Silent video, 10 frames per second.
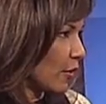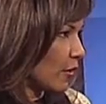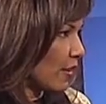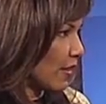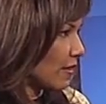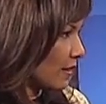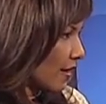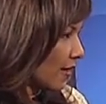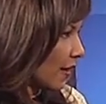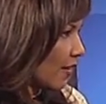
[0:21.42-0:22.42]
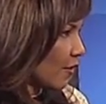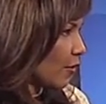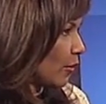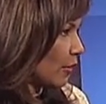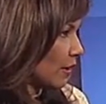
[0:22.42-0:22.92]
vote on this and that the
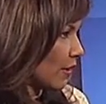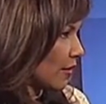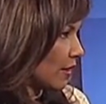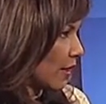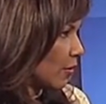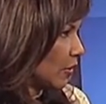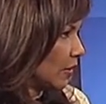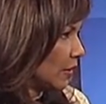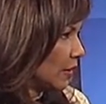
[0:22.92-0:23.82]
governor pulled it off the table?